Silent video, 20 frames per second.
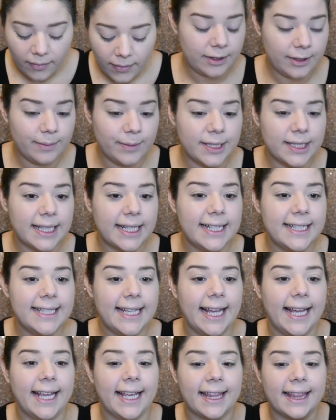So I'm just going to
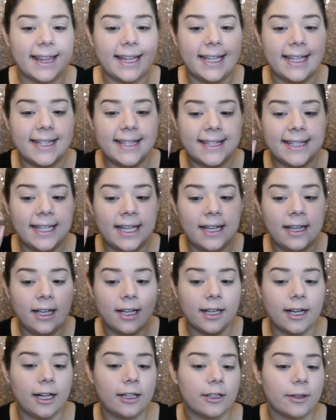take this
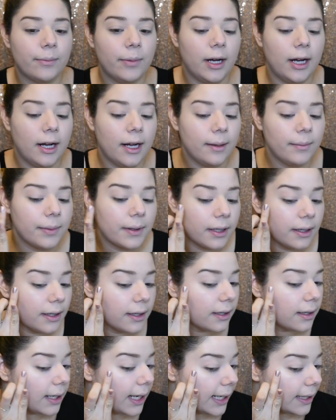Colourpop
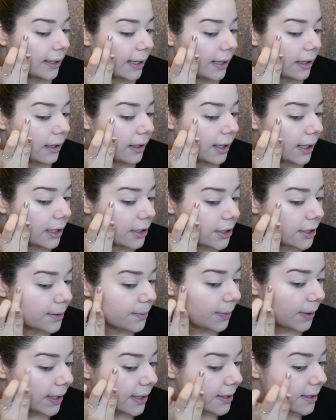highlighter and
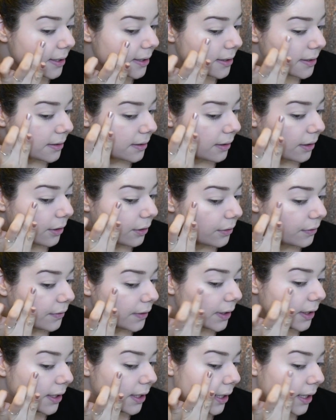just place this
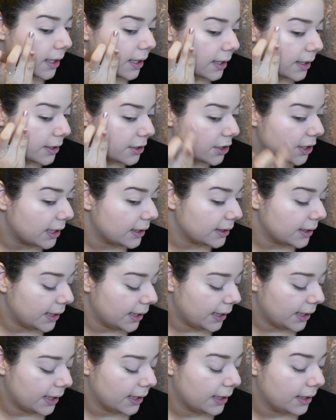over and
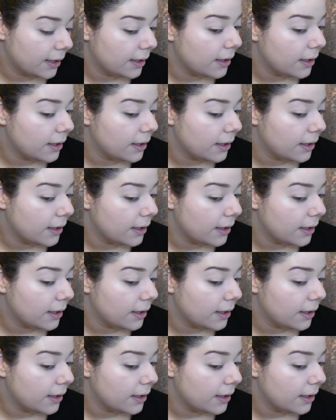gently